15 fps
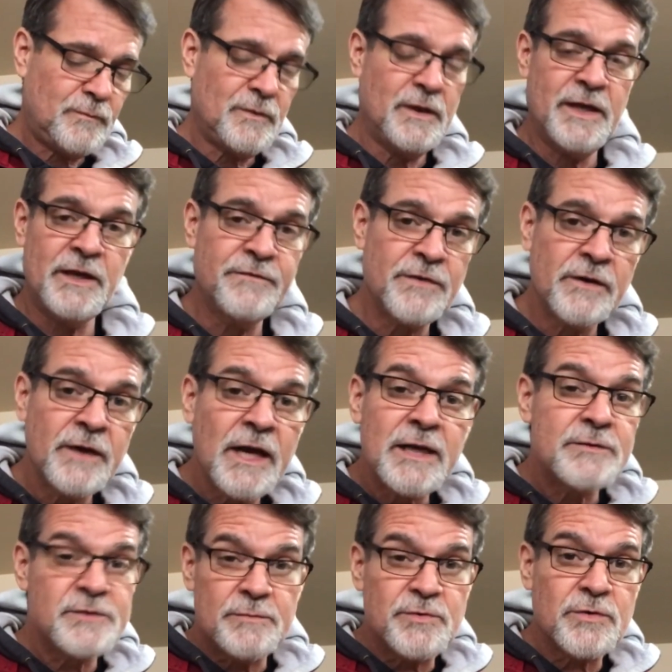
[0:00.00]
And if you're not a
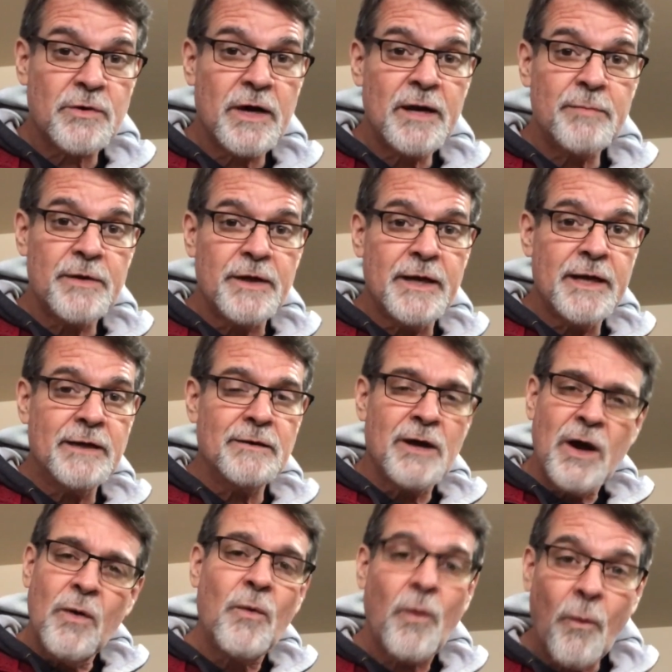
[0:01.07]
subscriber yet,
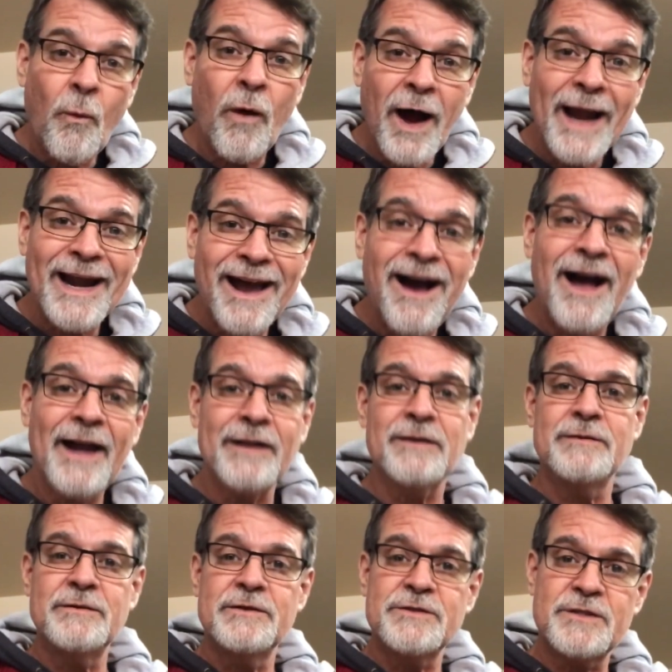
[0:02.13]
why not?
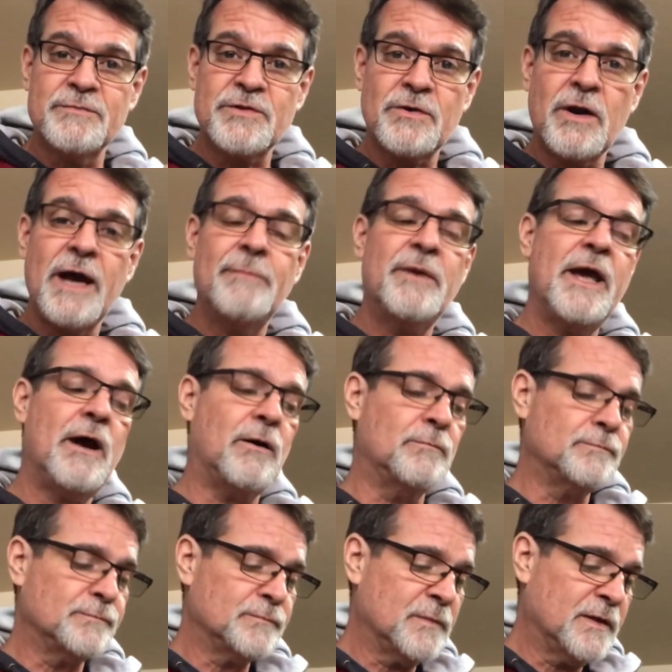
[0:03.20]
Subscribe now.
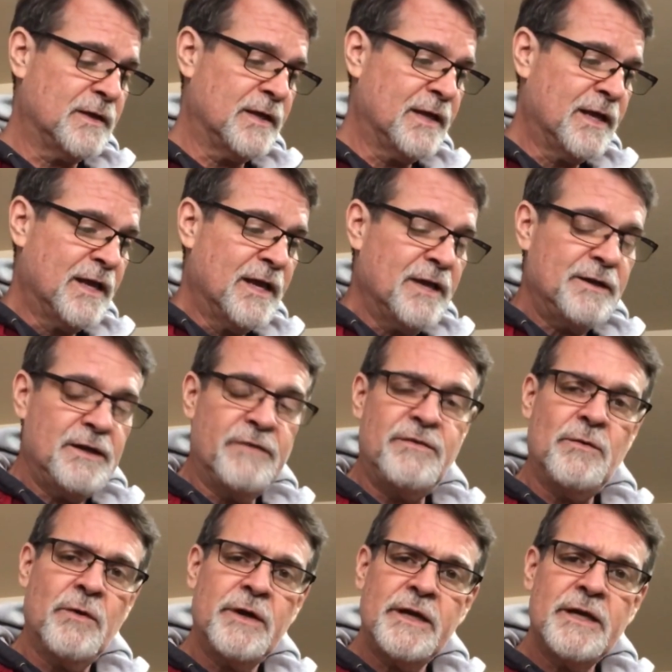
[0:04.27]
And if you
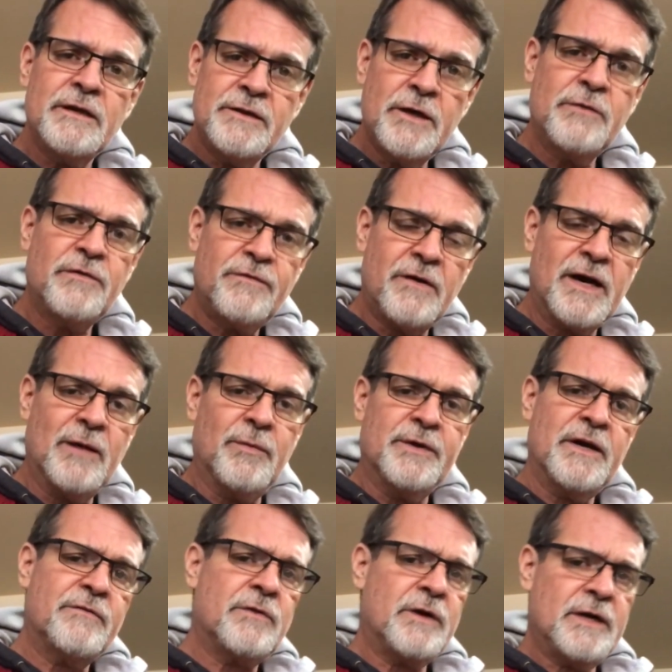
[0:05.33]
want to get notified
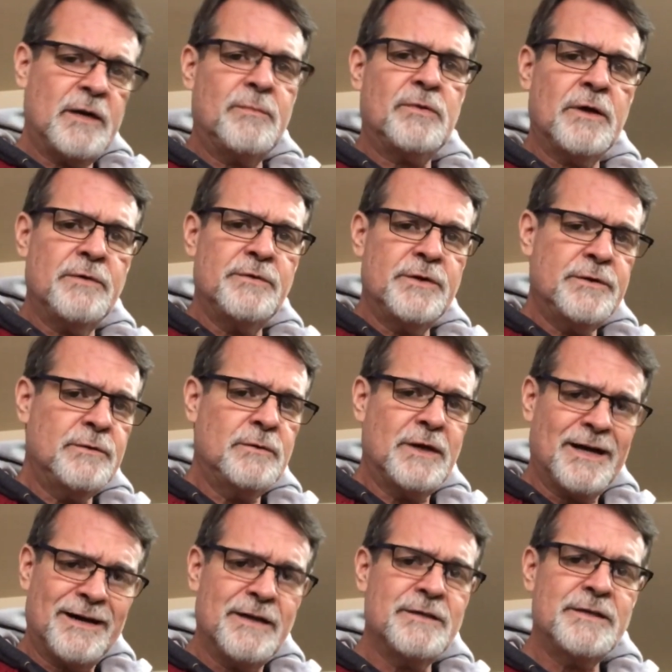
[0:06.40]
whenever I upload new
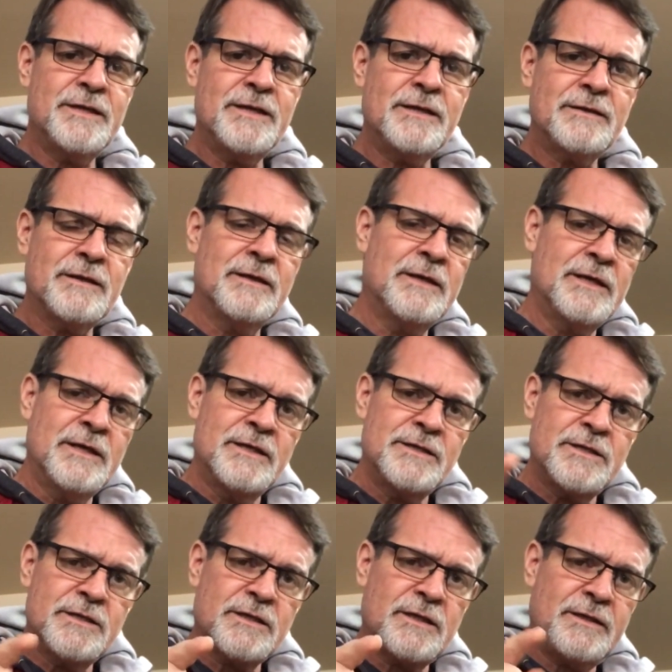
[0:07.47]
content,
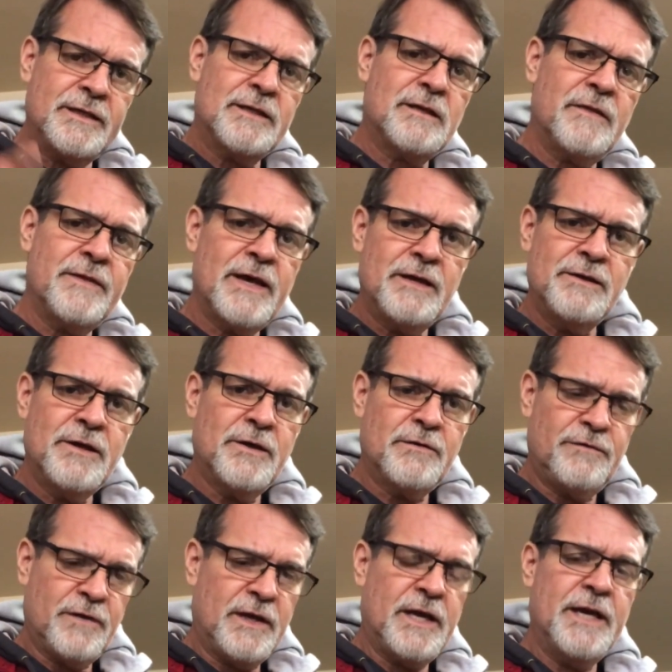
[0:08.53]
just click on that
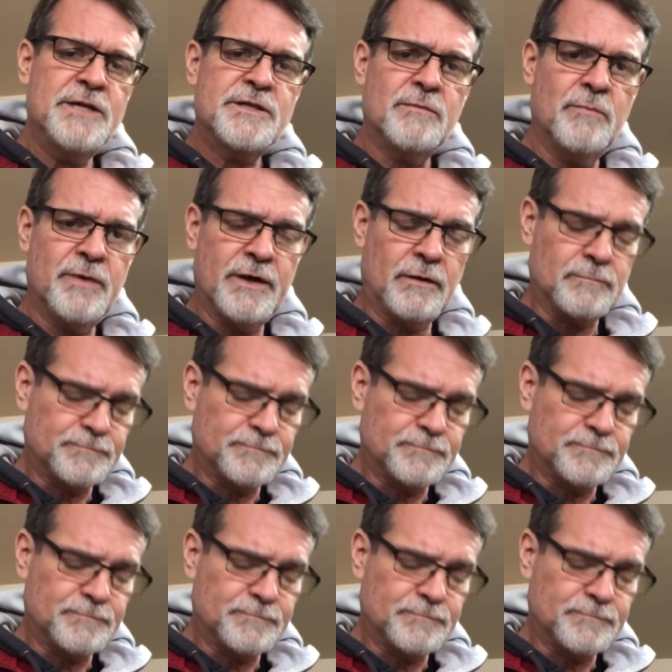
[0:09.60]
notification bell.